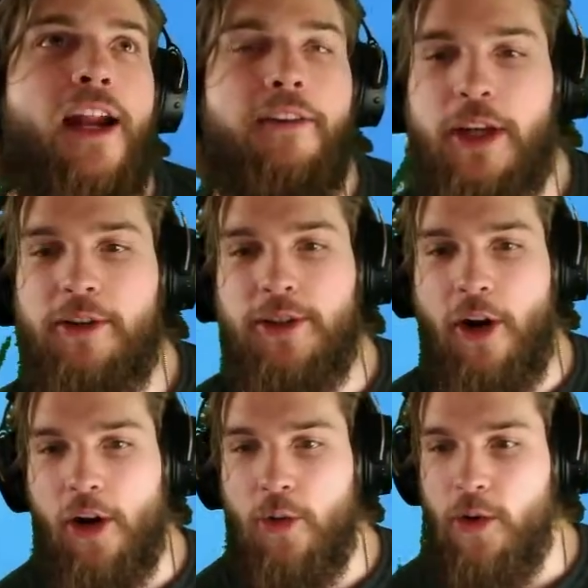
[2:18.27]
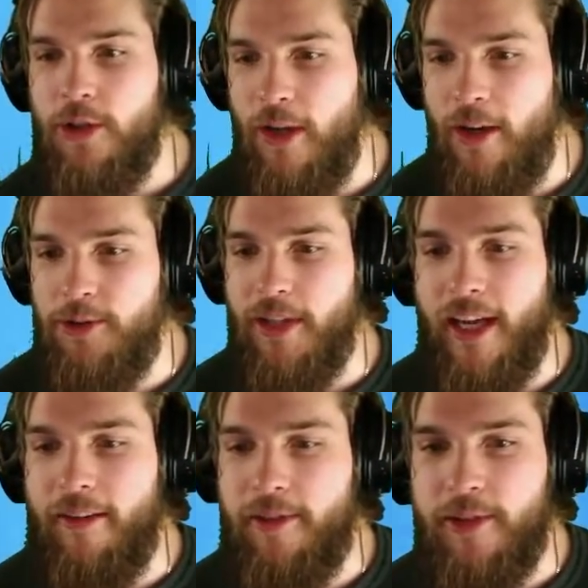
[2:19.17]
obviously I was in hardcore, so I was like
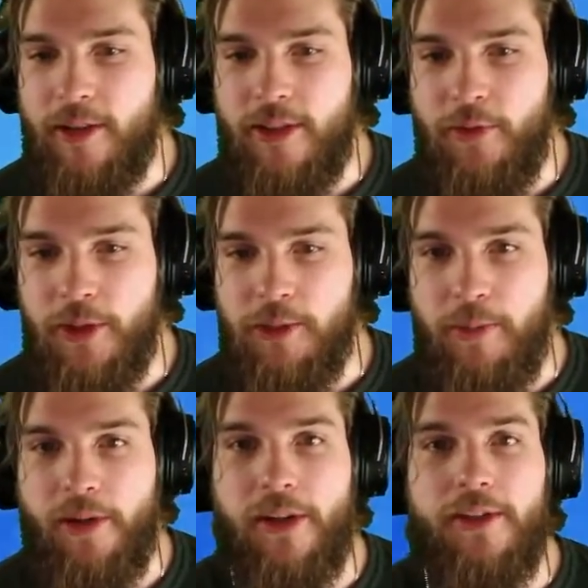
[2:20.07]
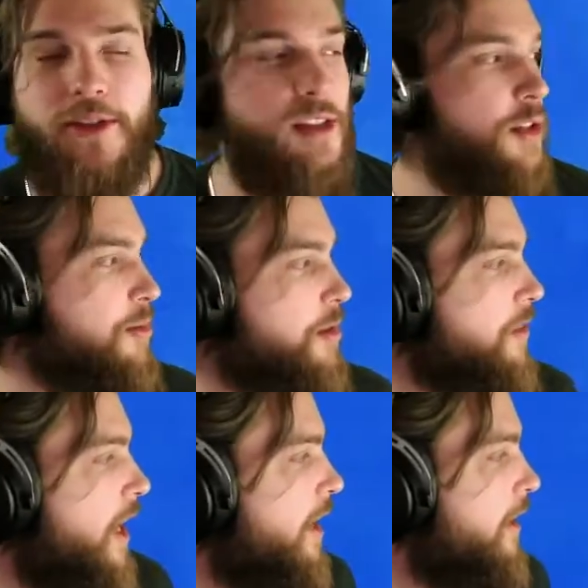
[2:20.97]
having a different experience in terms of
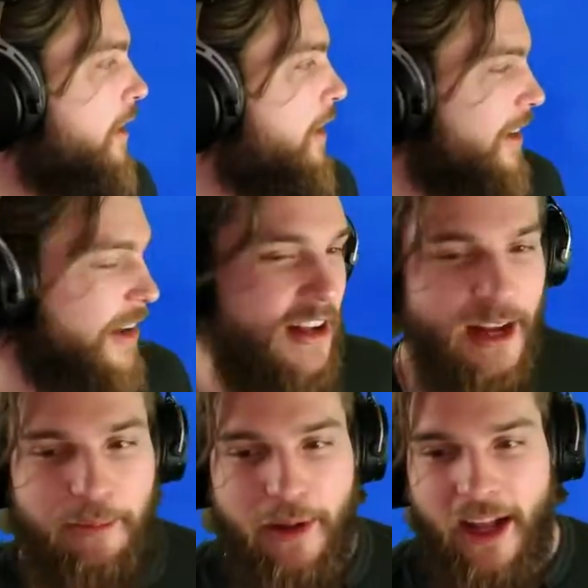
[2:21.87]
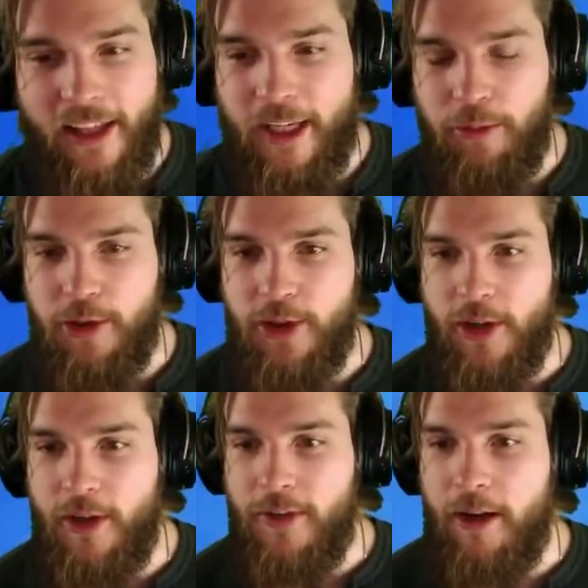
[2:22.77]
that. But I, like in
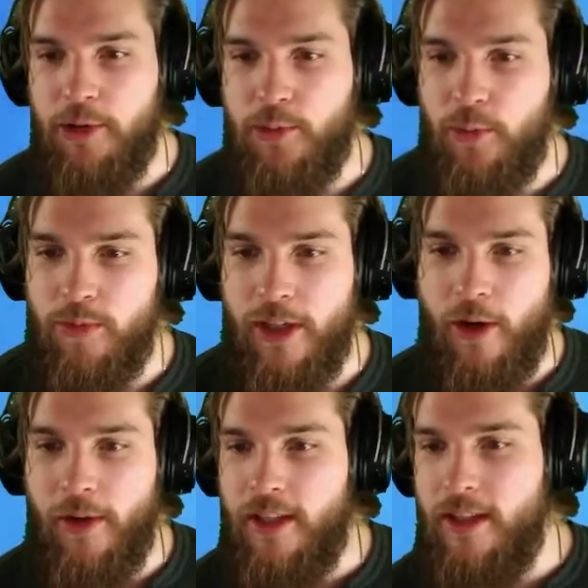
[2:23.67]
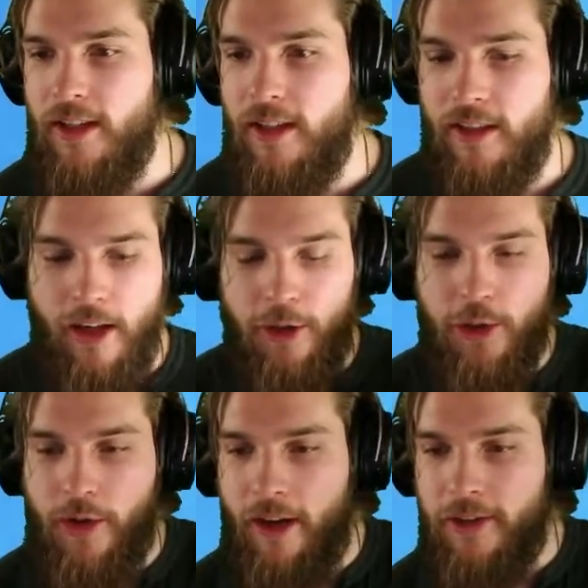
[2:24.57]
reserve, I was, you know, in the
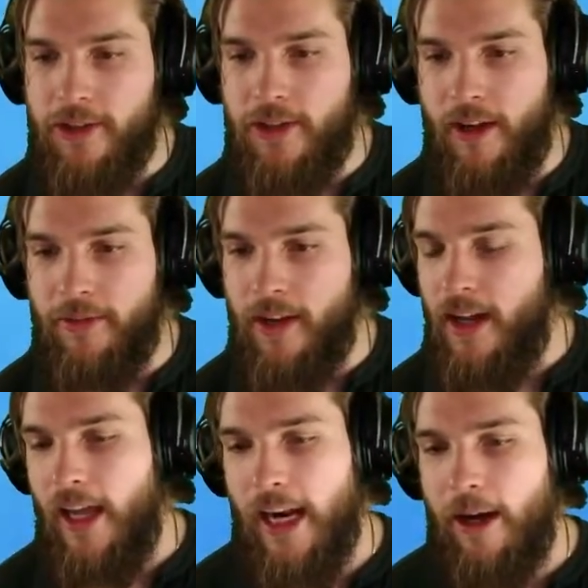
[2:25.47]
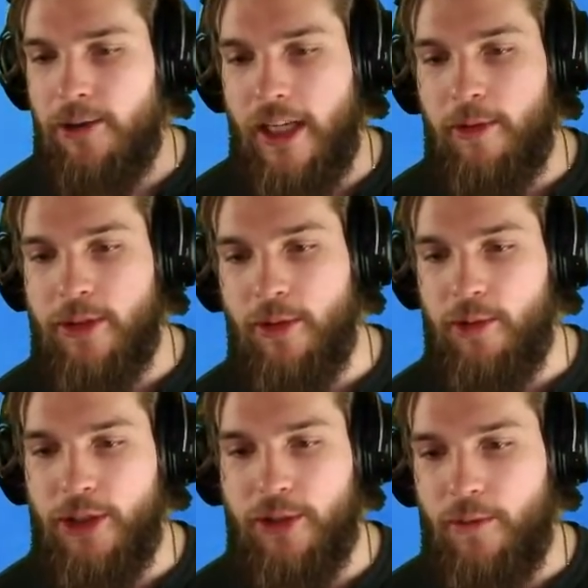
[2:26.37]
underground and stuff, and I was able
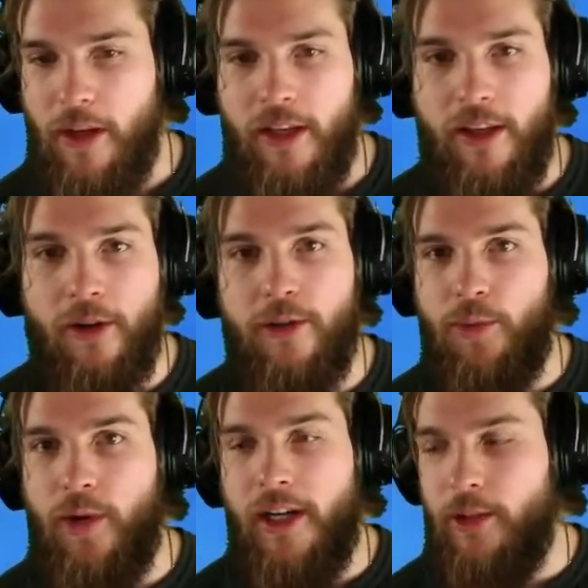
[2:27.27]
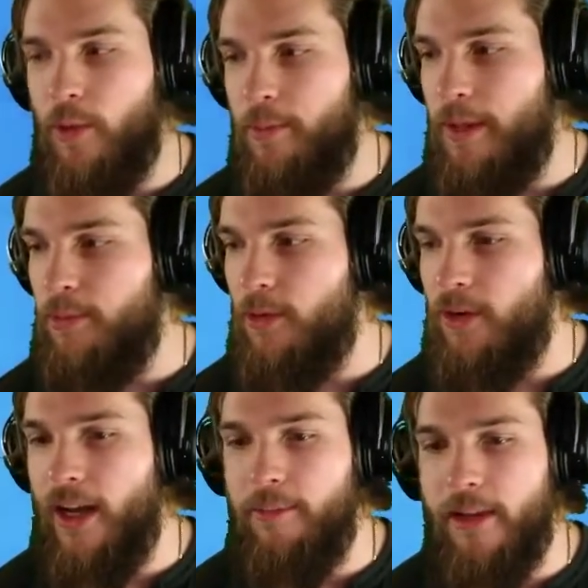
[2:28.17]
to just hear directly where people
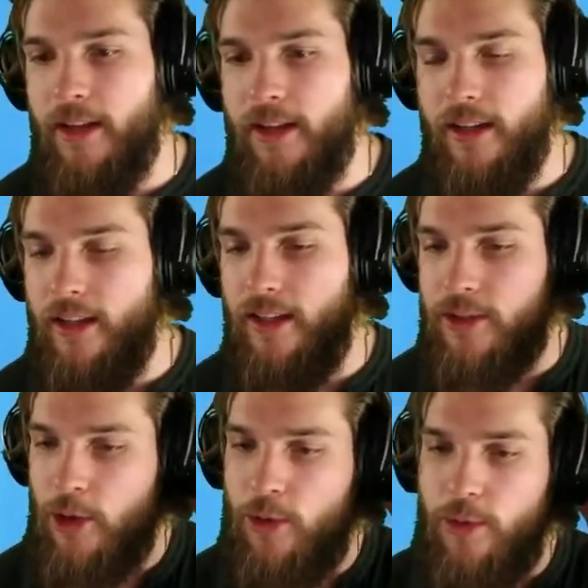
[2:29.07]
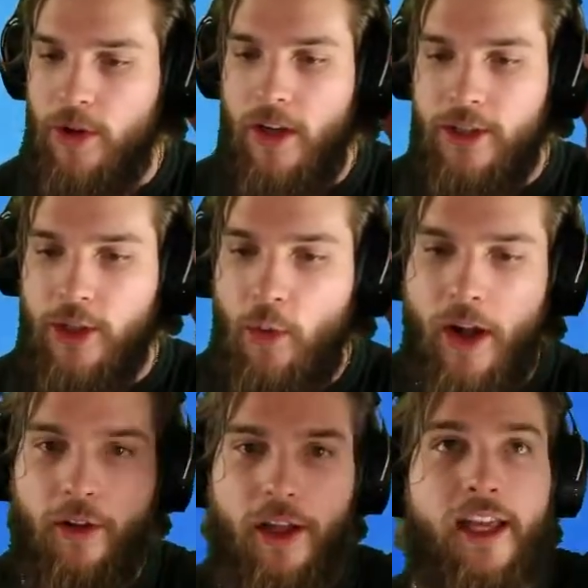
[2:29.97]
are at, man. It, so
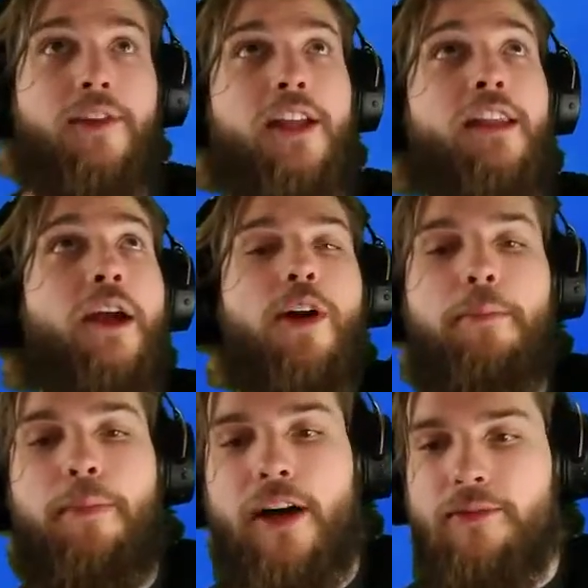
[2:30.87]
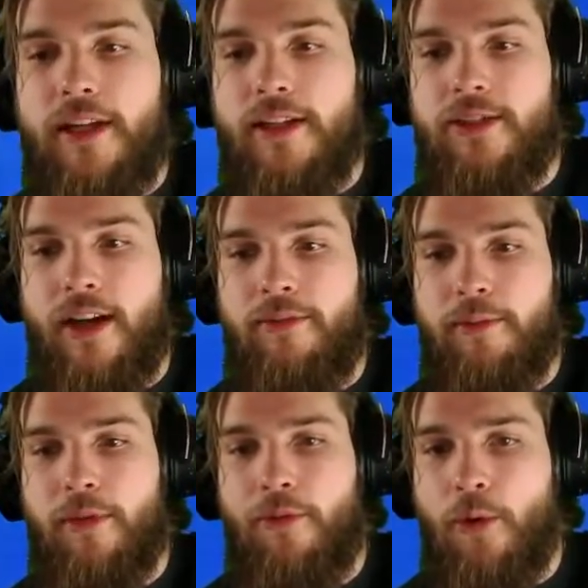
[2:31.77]
well, even, and they were above me and stuff.
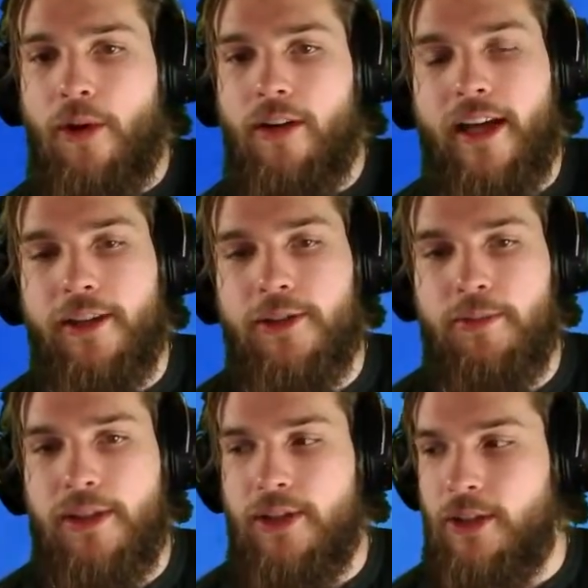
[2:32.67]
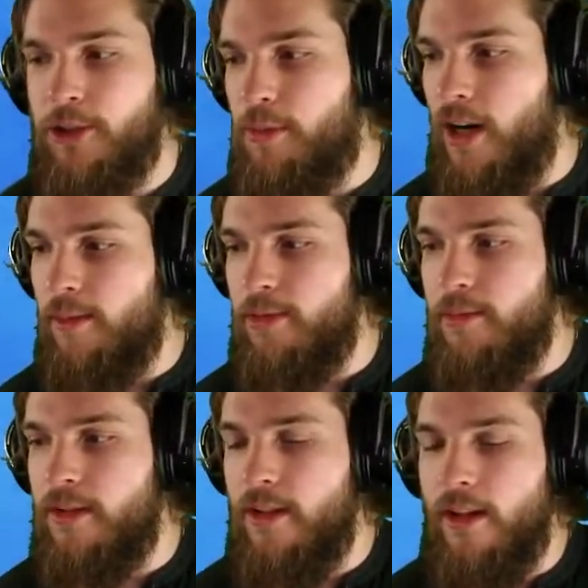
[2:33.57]
And before that used to be such a
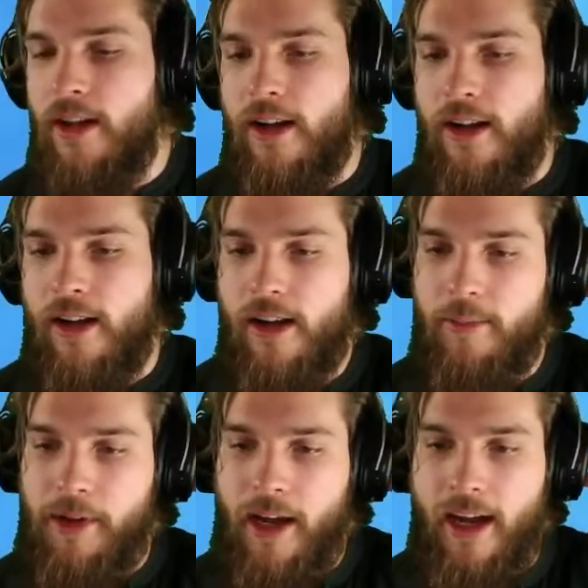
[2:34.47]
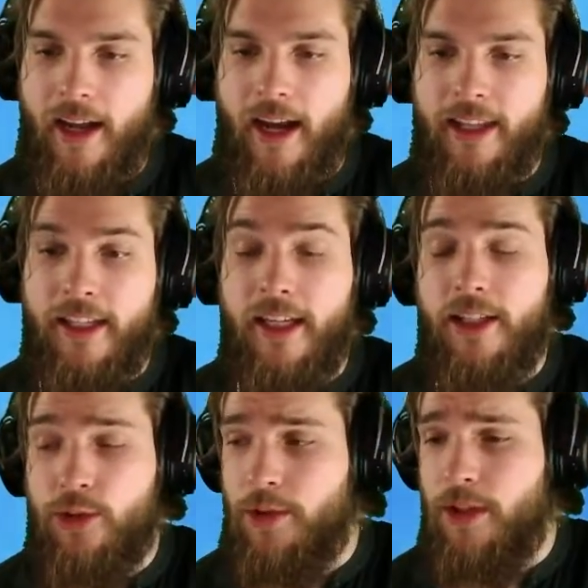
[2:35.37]
problem. I think it
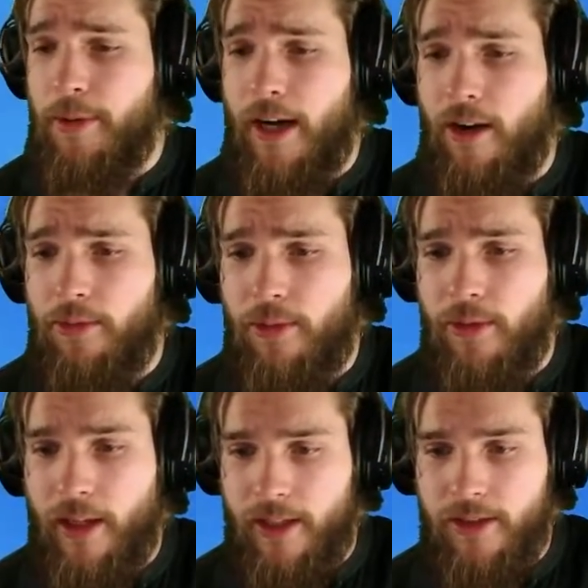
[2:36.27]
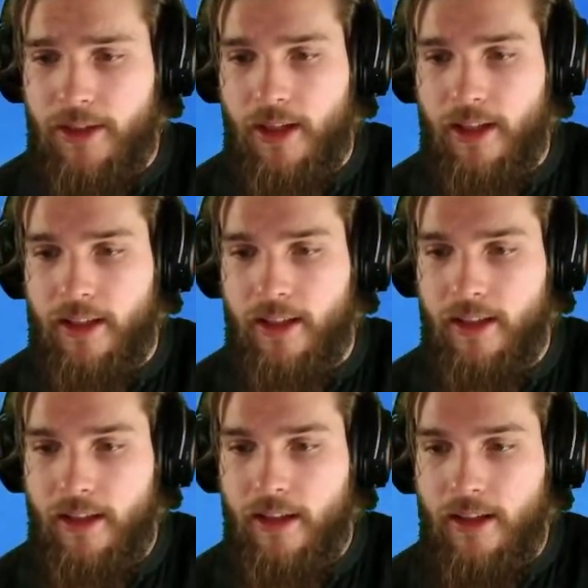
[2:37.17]
is really powerful, like you said. I think
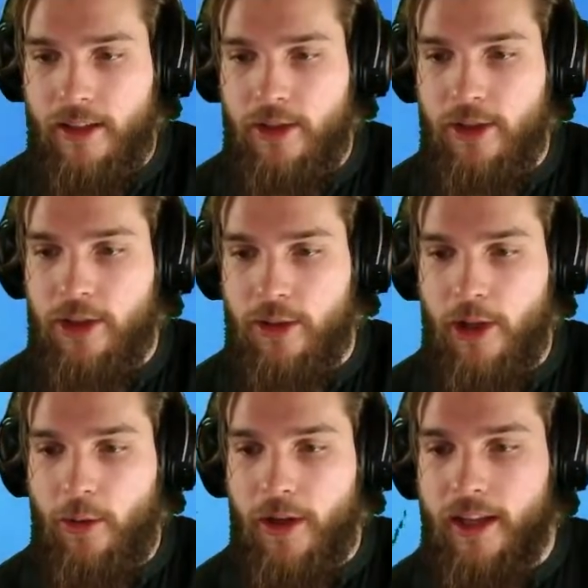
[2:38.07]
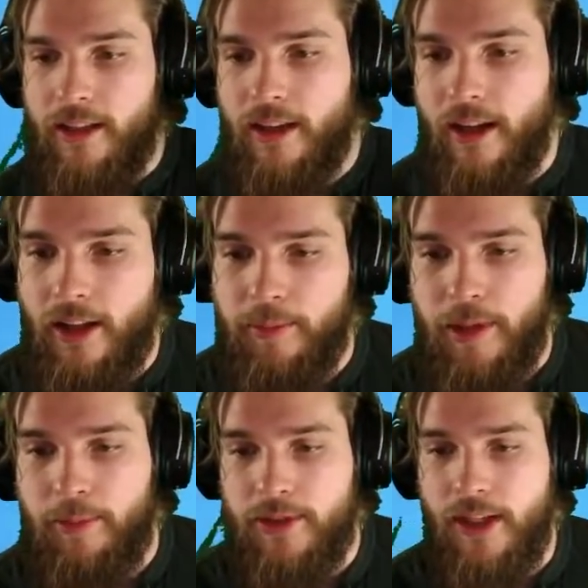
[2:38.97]
because you can just locate the hell out of
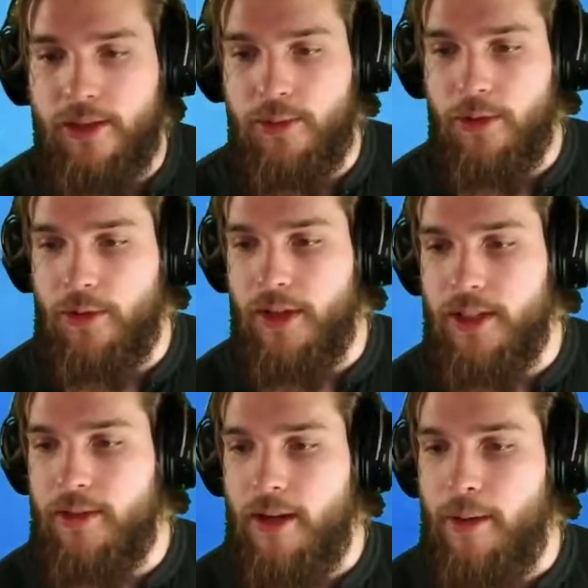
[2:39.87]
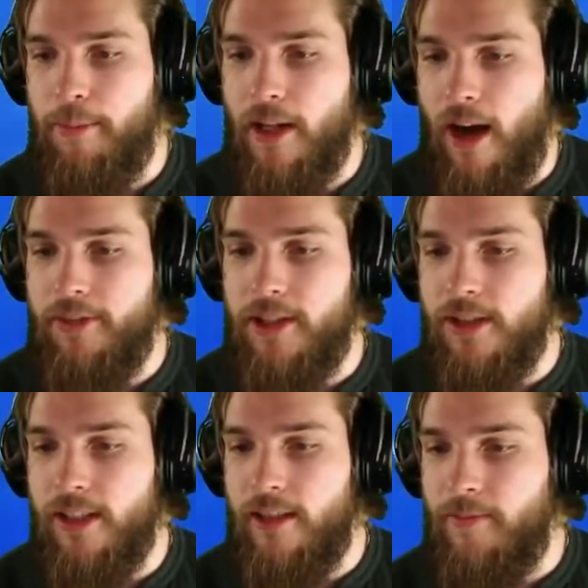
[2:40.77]
people. It sounds real crisp, but
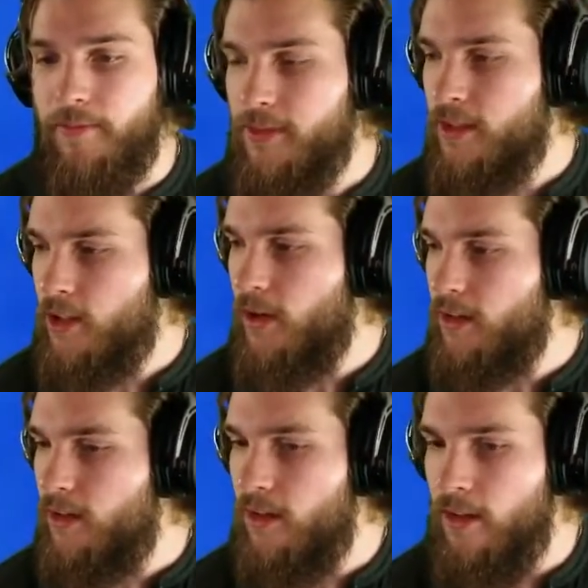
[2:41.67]
obviously, go ahead.